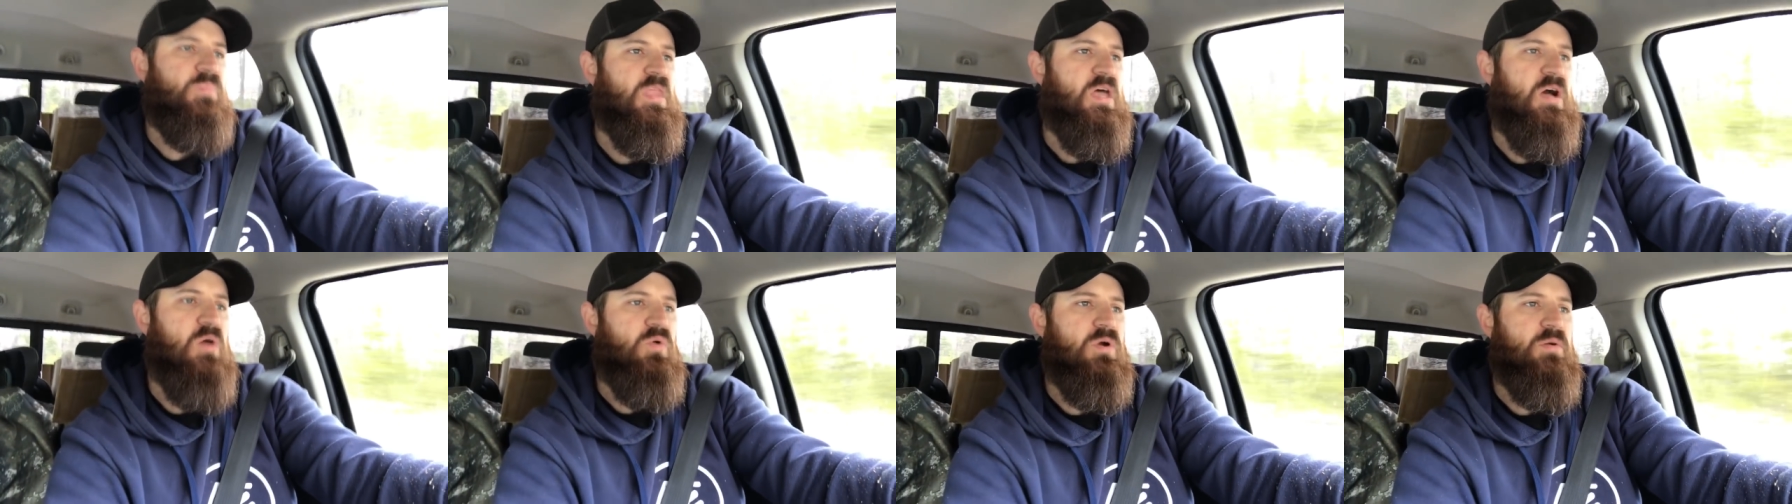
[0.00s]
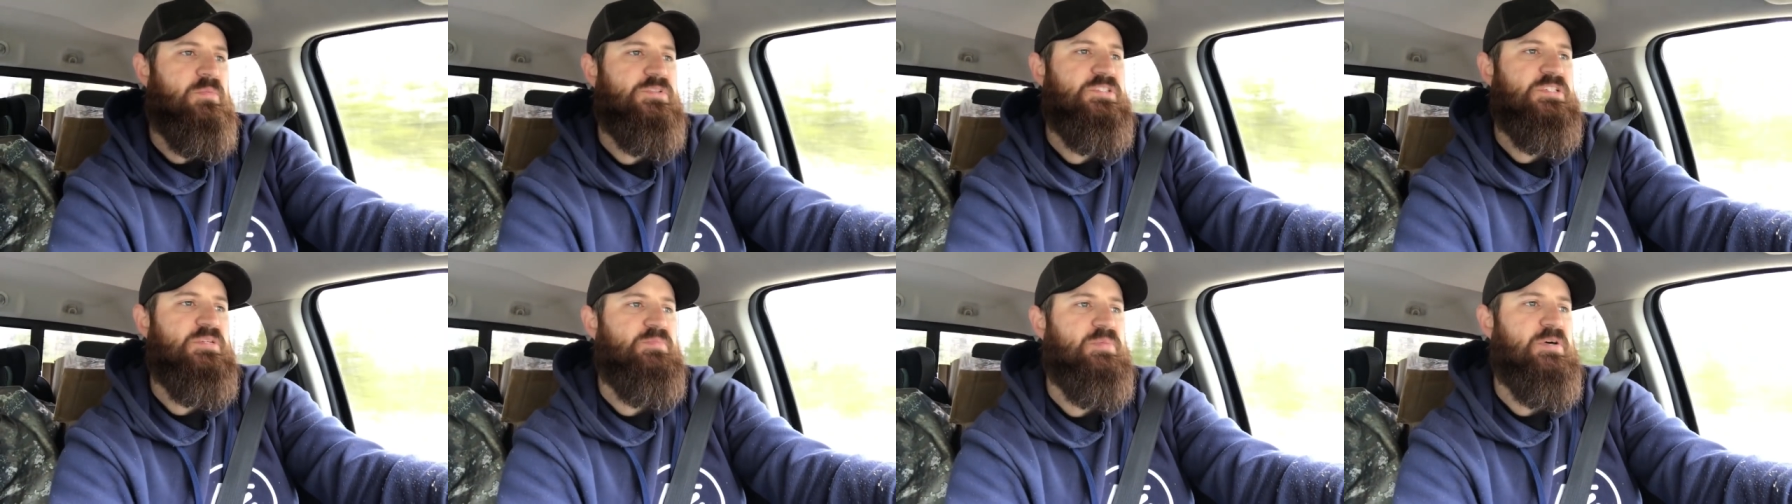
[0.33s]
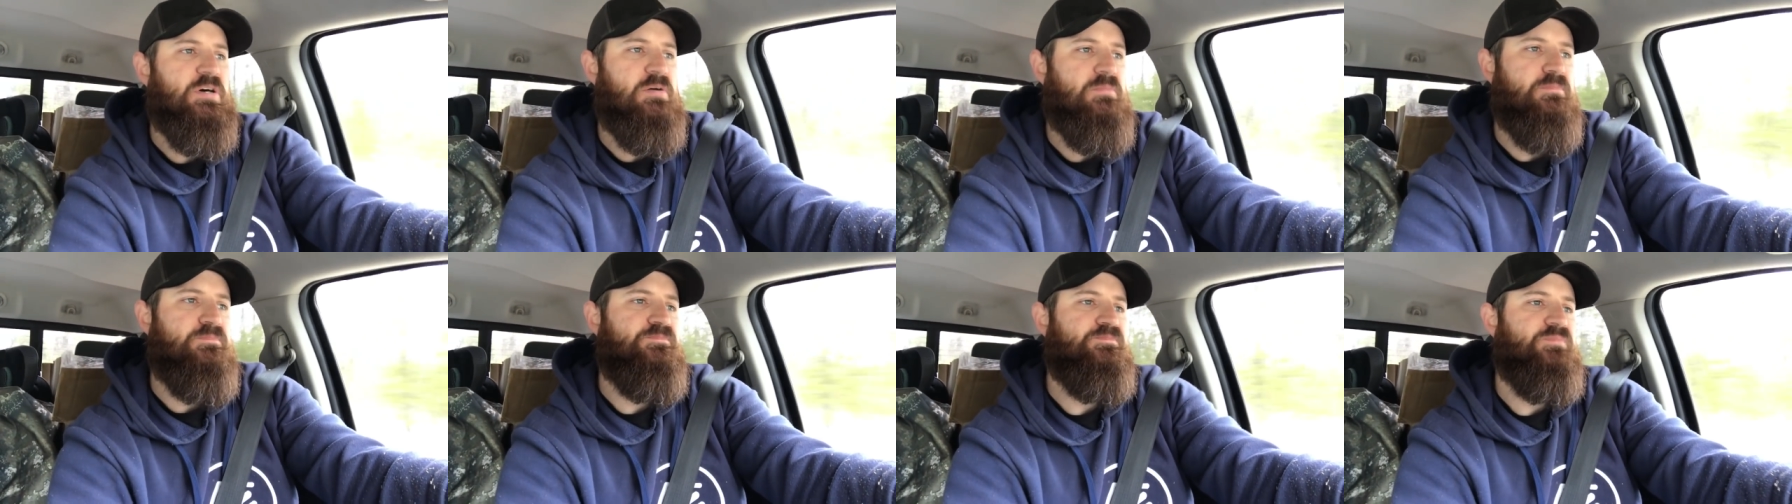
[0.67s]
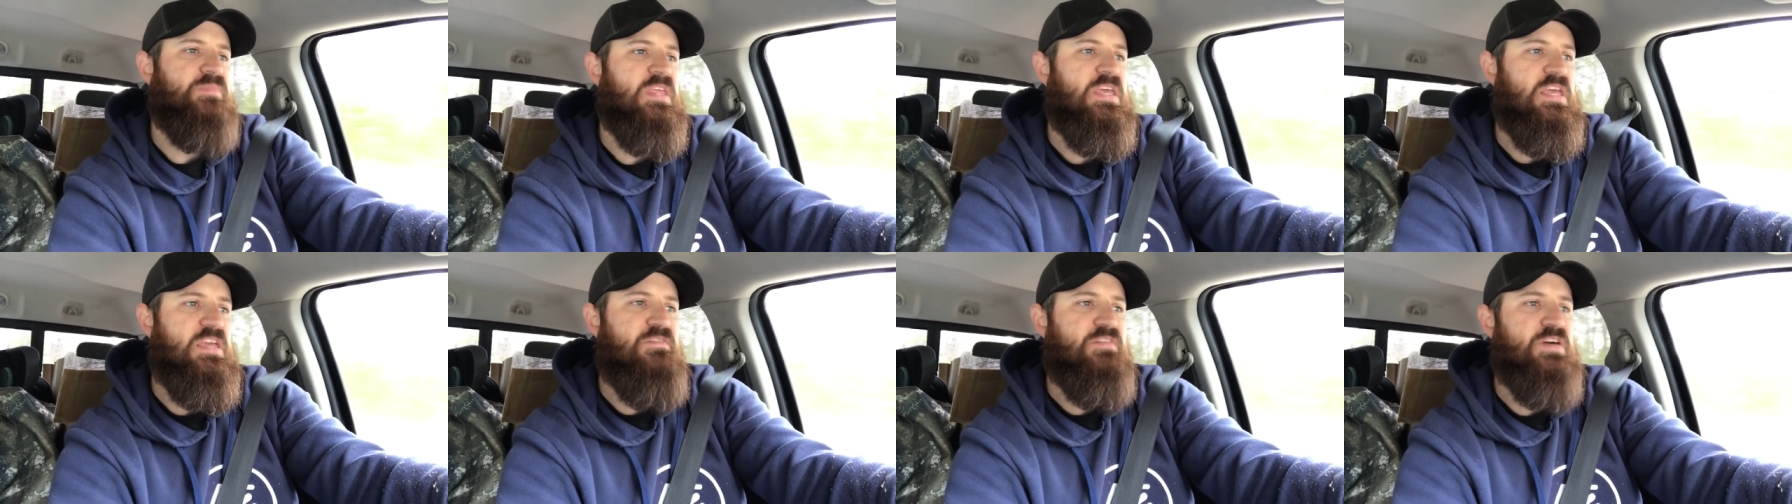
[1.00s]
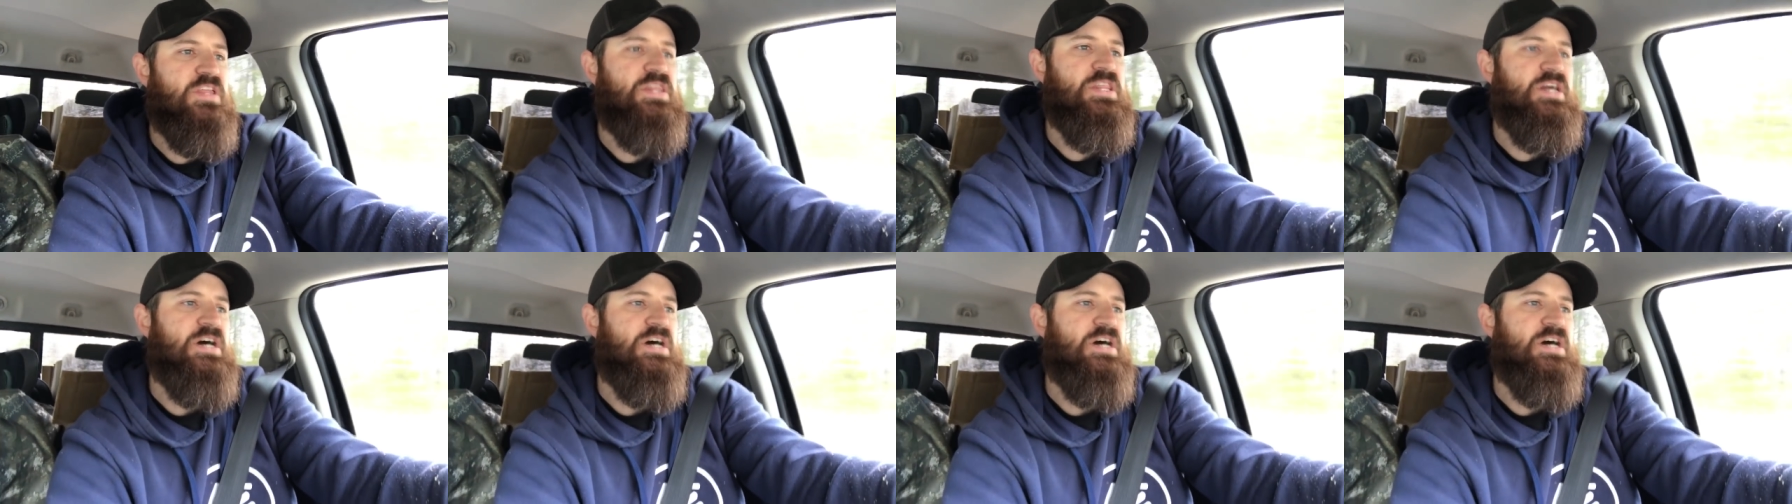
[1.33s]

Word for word: I wear my seatbelt, even